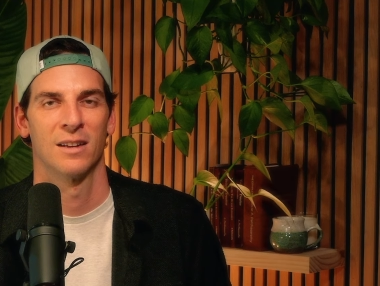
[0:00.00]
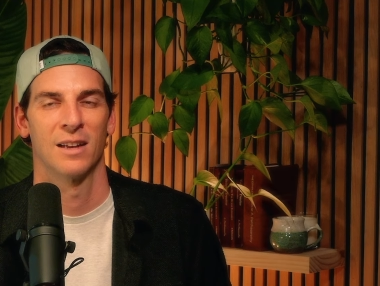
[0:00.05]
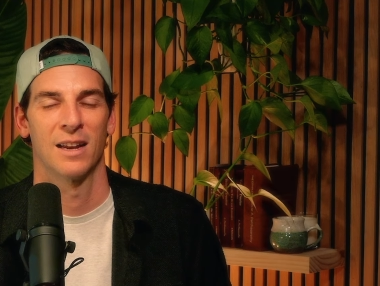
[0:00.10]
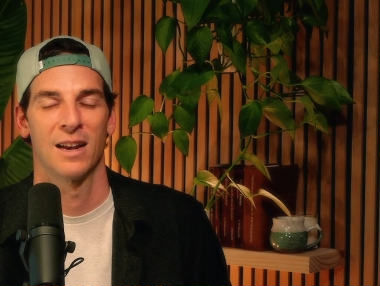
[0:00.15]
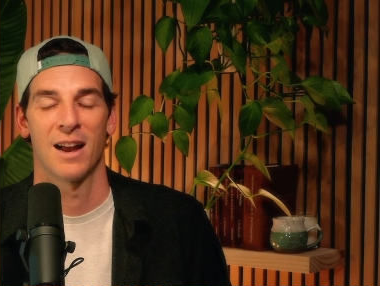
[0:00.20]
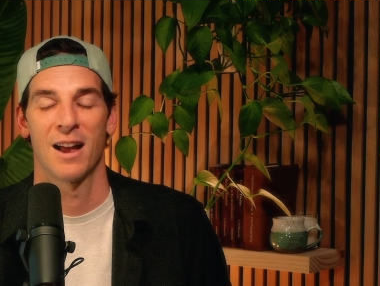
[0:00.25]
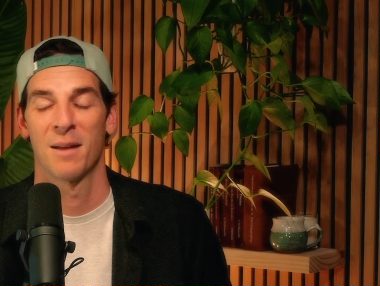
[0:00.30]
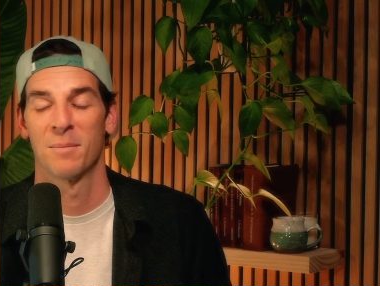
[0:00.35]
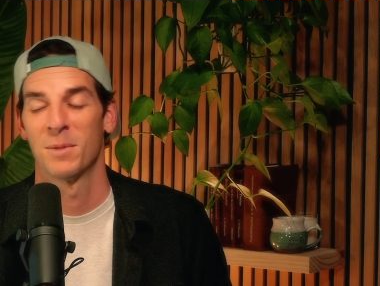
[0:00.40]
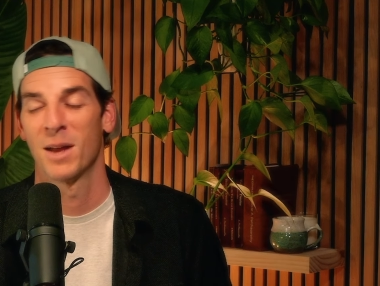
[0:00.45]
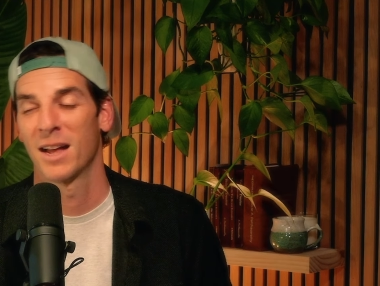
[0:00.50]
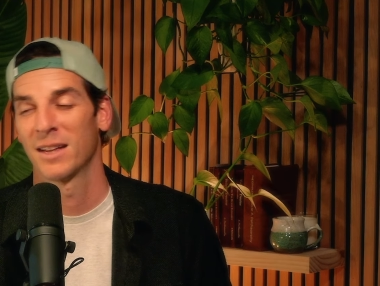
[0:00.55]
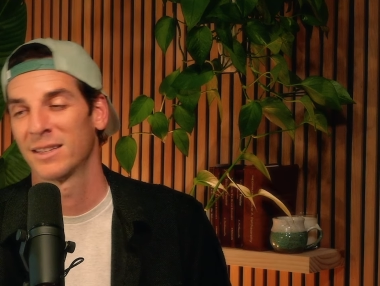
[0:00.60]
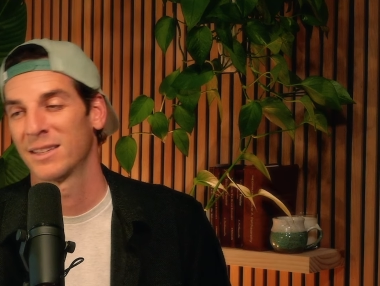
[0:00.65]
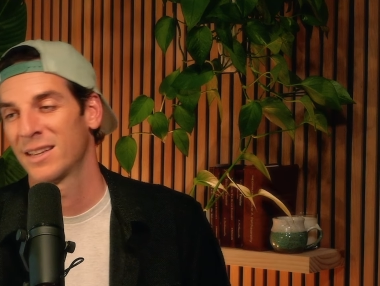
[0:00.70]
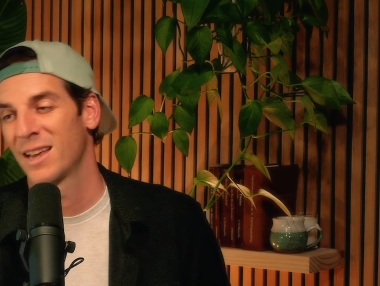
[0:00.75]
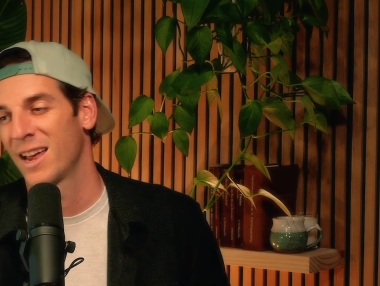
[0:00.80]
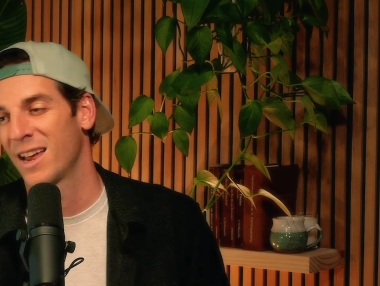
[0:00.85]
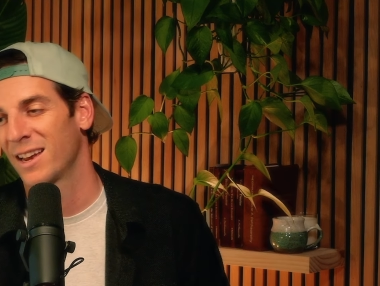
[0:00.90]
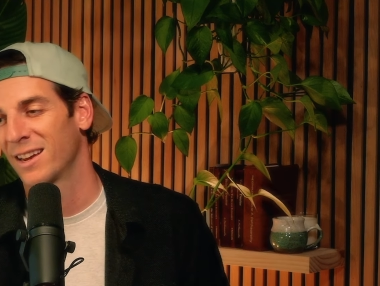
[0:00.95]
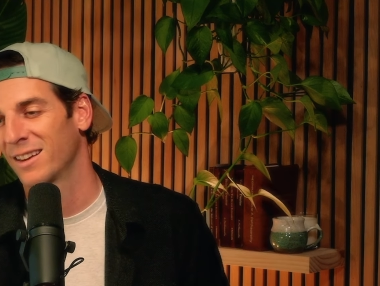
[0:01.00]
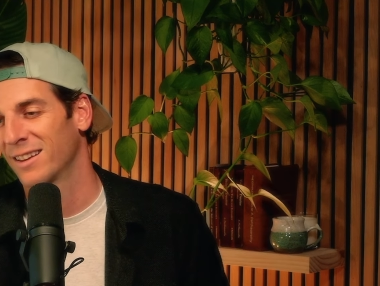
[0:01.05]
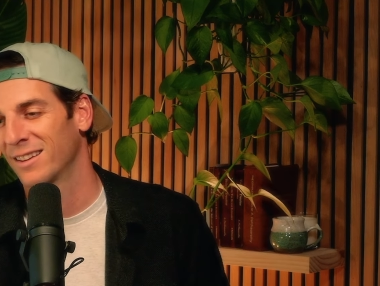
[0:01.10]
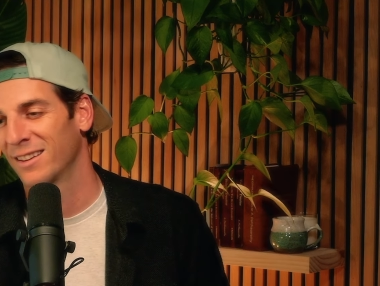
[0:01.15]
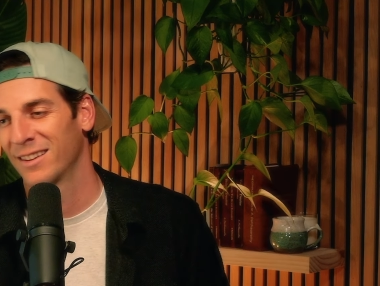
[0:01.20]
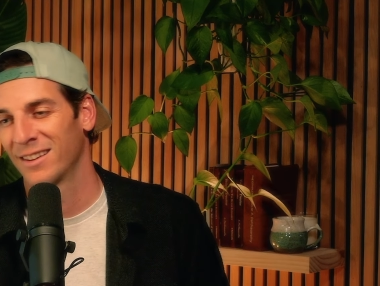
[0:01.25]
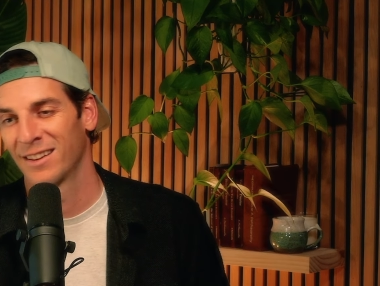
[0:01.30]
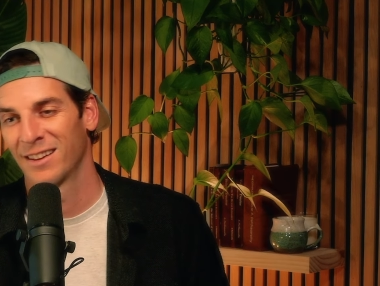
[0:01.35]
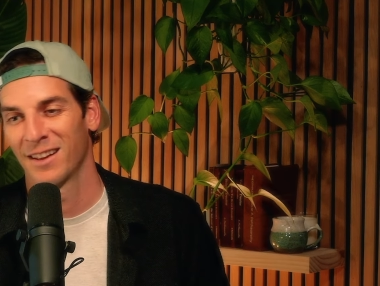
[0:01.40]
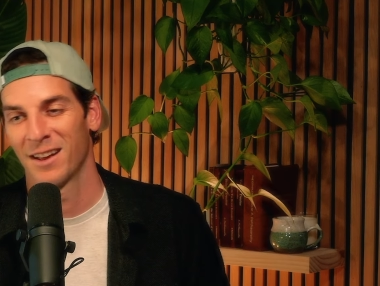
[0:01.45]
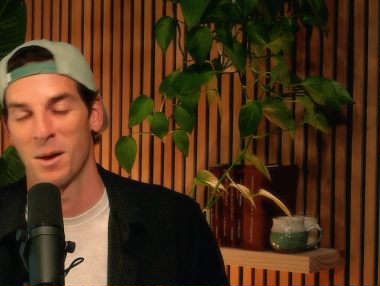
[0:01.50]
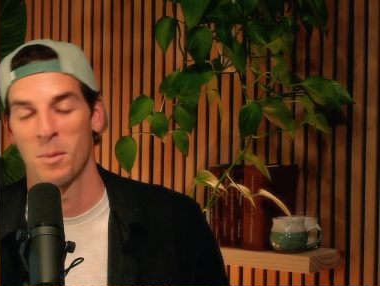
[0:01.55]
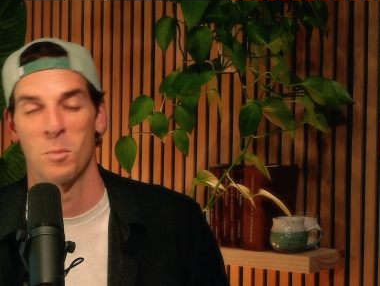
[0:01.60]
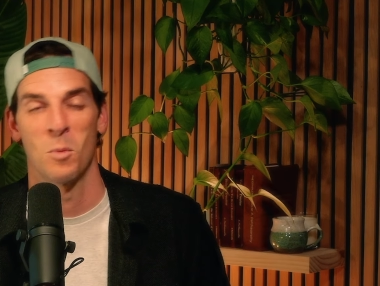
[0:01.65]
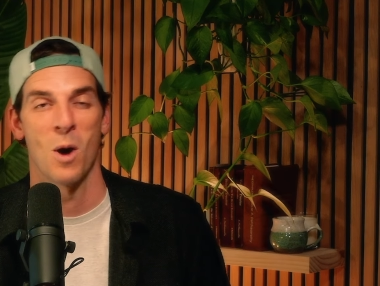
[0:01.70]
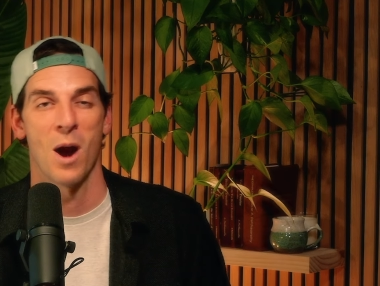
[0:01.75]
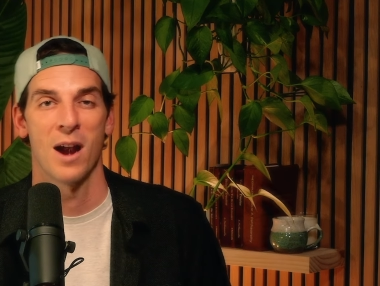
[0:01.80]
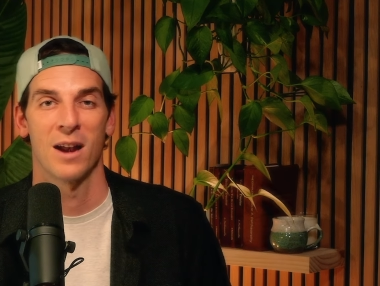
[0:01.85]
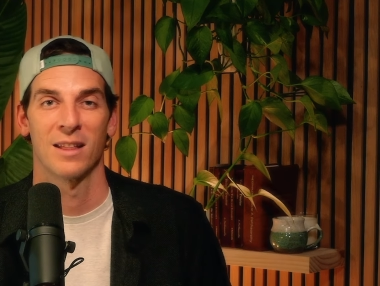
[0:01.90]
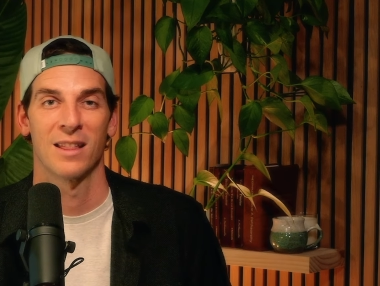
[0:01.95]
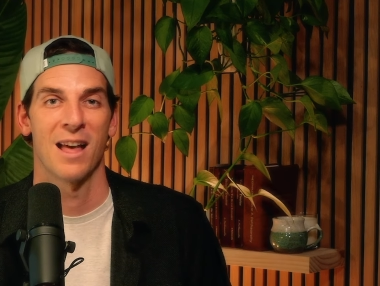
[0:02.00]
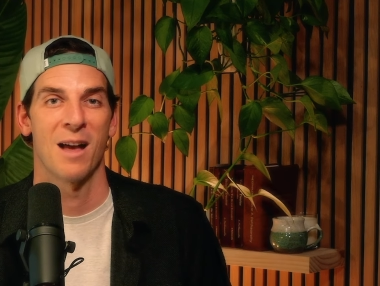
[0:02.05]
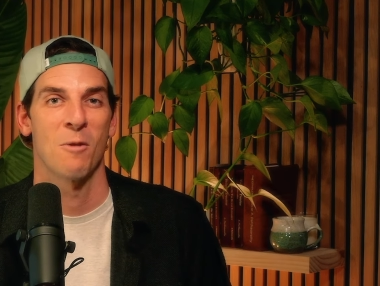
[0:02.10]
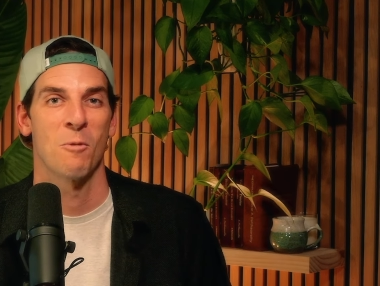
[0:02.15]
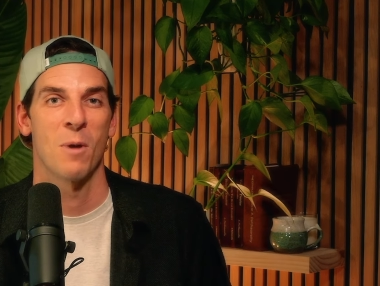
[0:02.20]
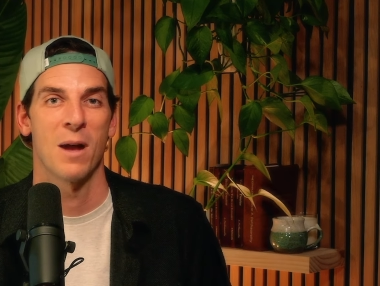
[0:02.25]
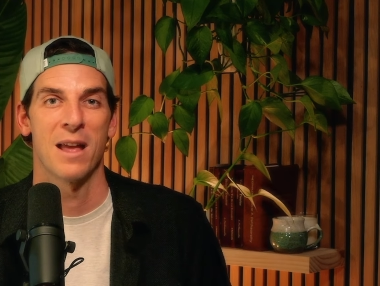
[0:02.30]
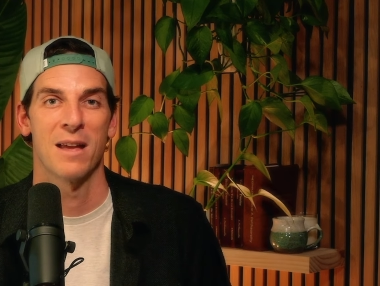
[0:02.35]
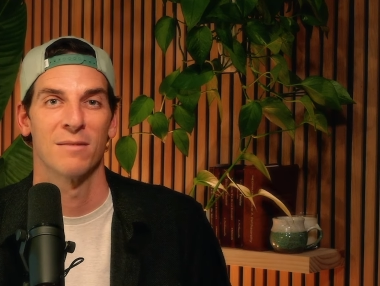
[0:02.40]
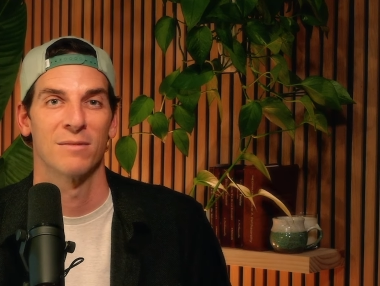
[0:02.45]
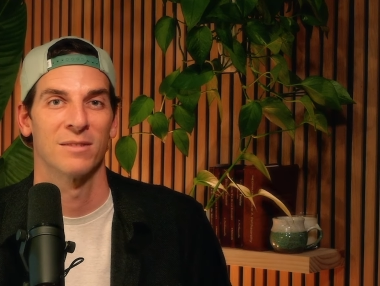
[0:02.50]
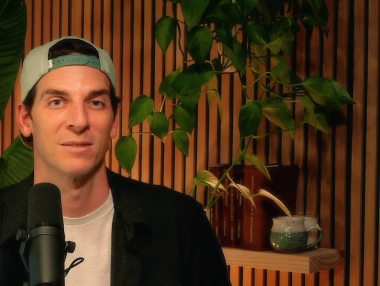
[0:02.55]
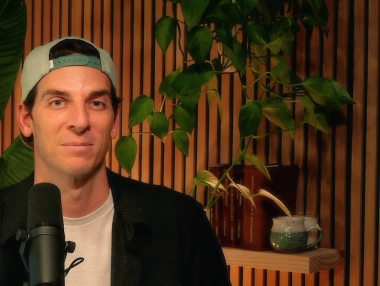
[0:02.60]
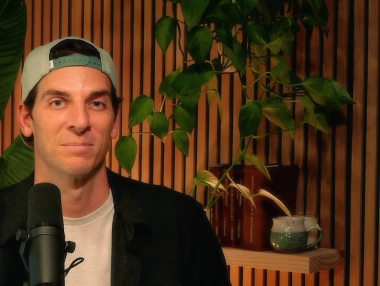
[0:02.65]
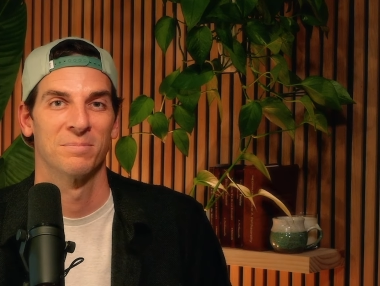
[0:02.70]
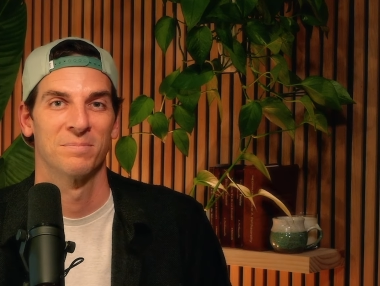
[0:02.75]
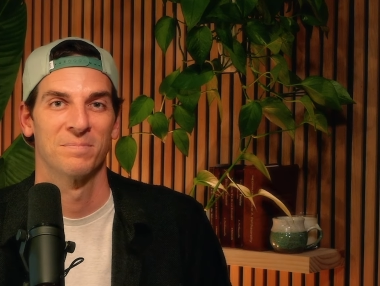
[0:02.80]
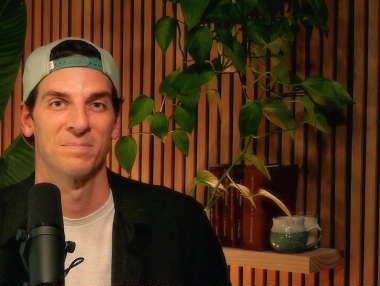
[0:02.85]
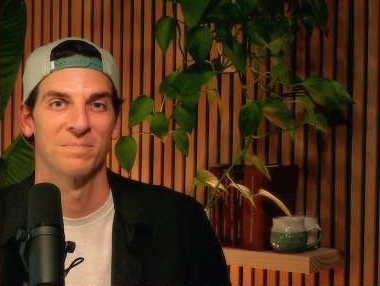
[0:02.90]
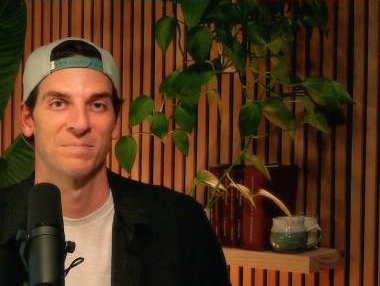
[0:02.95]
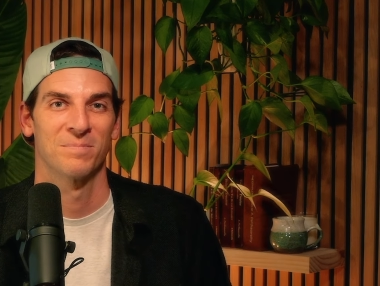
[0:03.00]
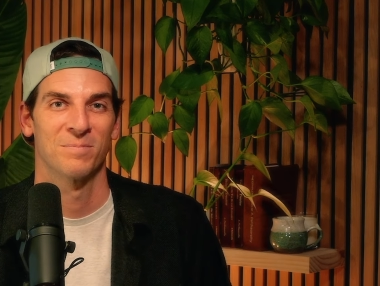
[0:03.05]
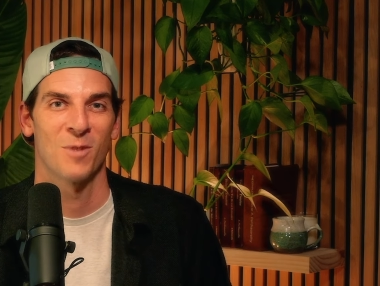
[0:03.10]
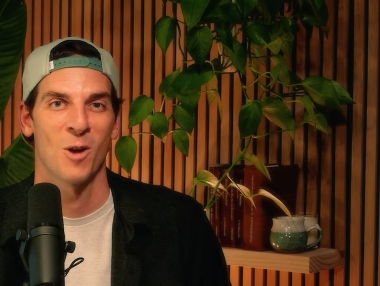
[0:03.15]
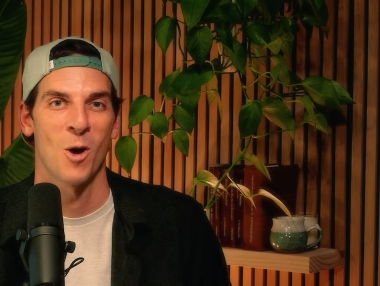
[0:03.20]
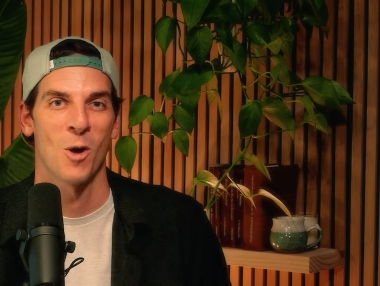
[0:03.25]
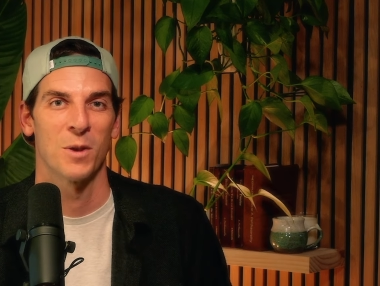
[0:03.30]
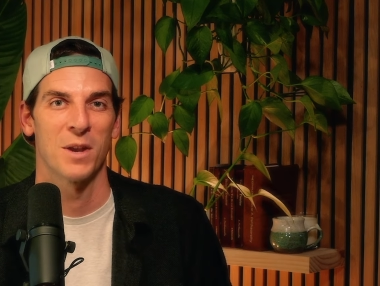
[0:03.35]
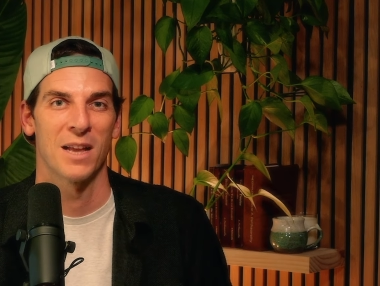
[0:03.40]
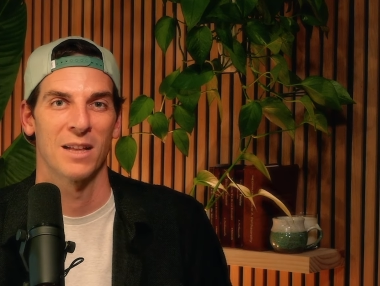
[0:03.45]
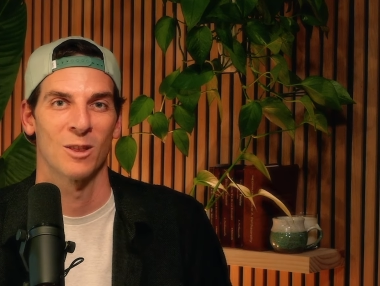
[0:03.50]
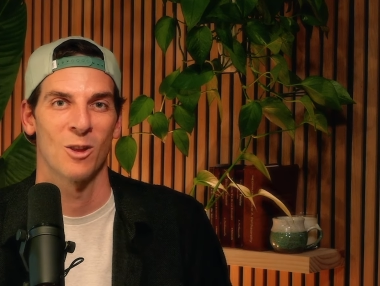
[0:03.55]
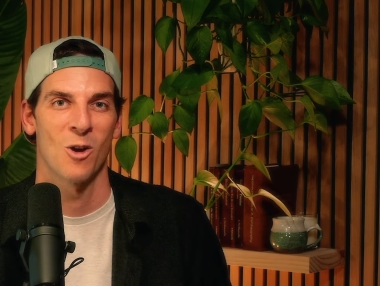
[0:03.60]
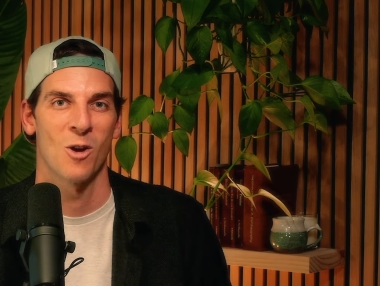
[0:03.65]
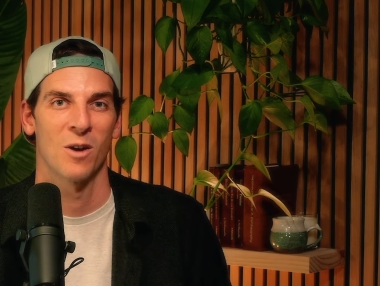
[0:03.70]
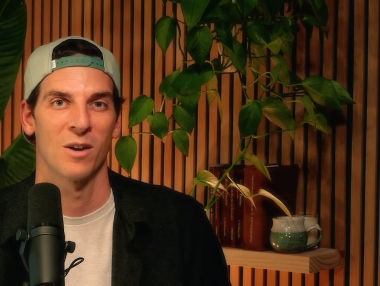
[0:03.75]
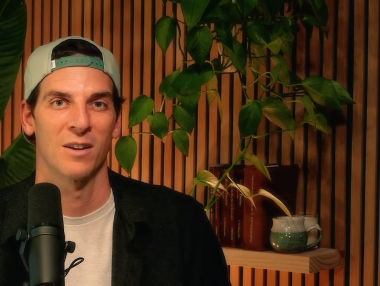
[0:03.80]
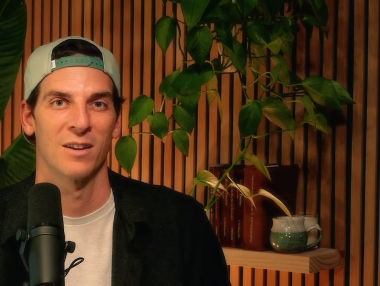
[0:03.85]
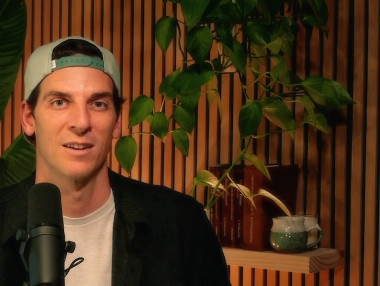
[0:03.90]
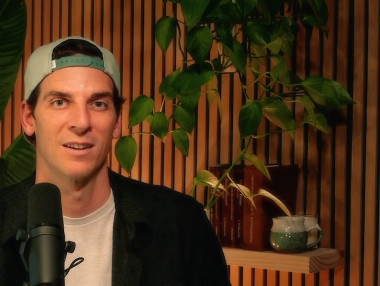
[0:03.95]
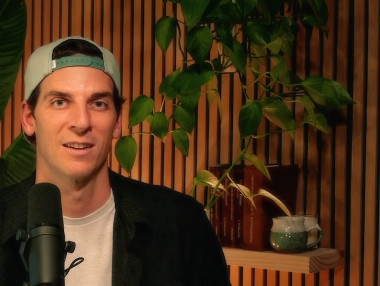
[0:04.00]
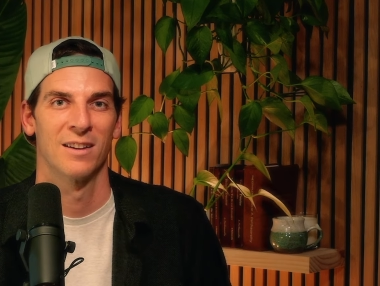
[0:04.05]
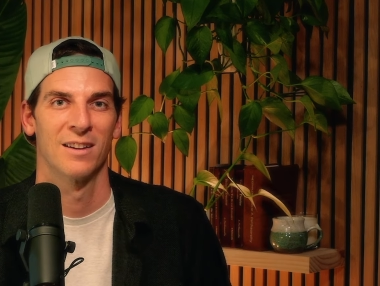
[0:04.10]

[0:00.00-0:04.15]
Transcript: And I'm not saying I'm riding that wave all day long.